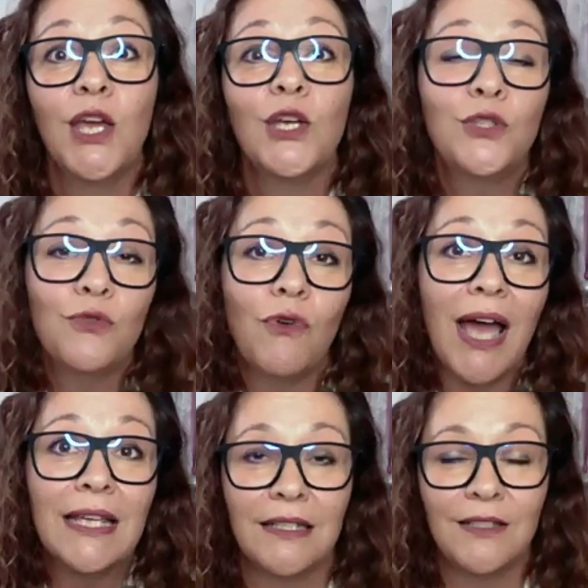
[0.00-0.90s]
to
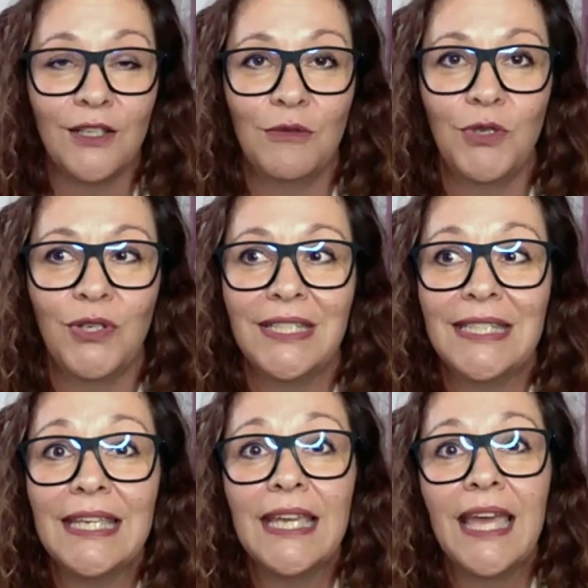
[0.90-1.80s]
rise as a
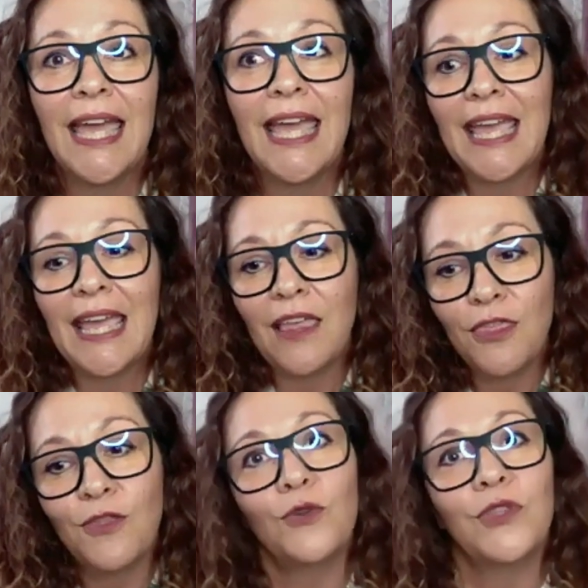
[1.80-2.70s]
community
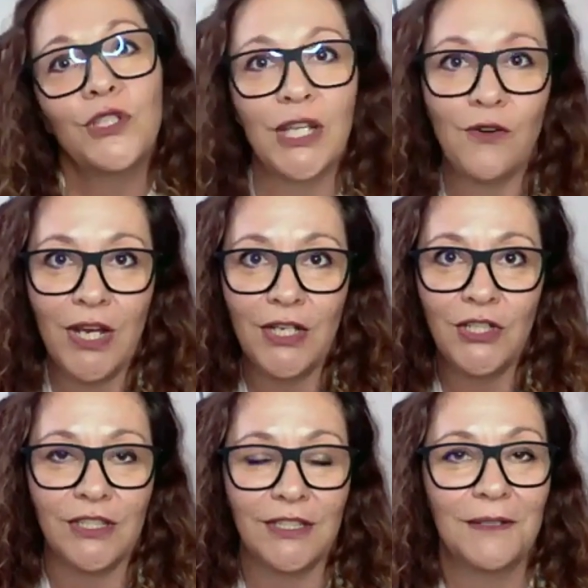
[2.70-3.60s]
through the
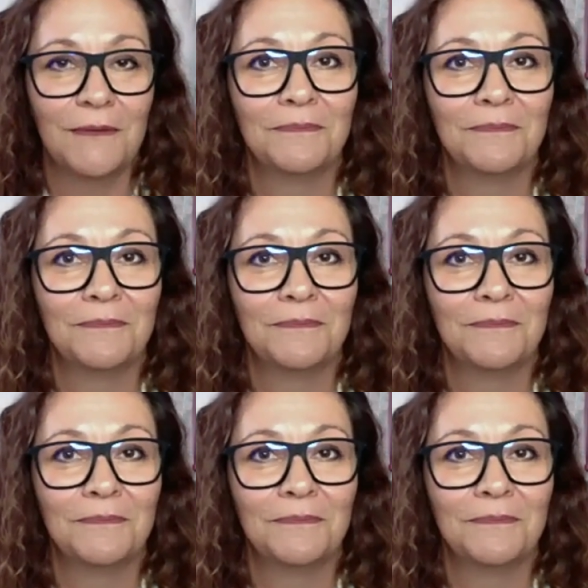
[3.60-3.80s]
generations.